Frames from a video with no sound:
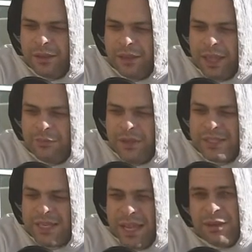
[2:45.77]
if it's
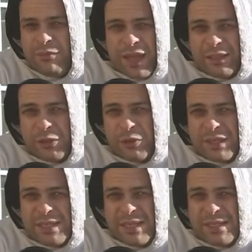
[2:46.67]
an invalid
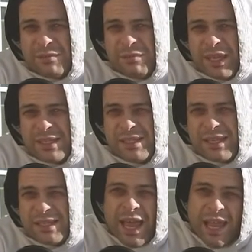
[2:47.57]
criticism,
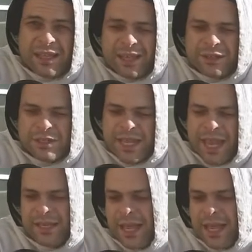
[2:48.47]
it's highly entertained.